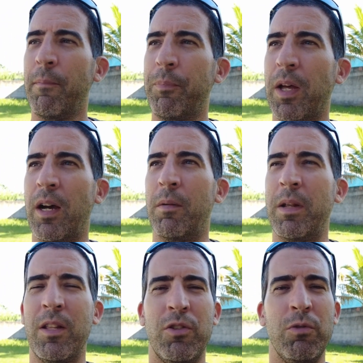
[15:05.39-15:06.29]
And
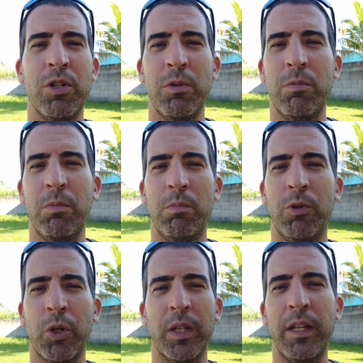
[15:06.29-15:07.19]
it's usually
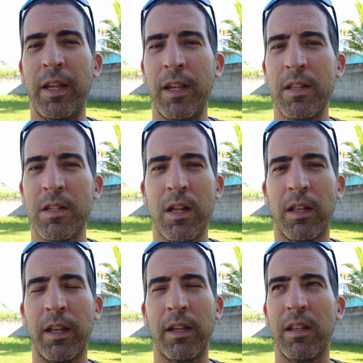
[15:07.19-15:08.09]
during the day. It's not
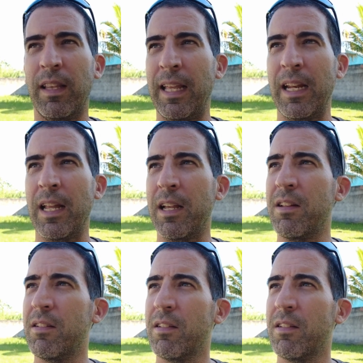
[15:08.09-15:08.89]
like late at night.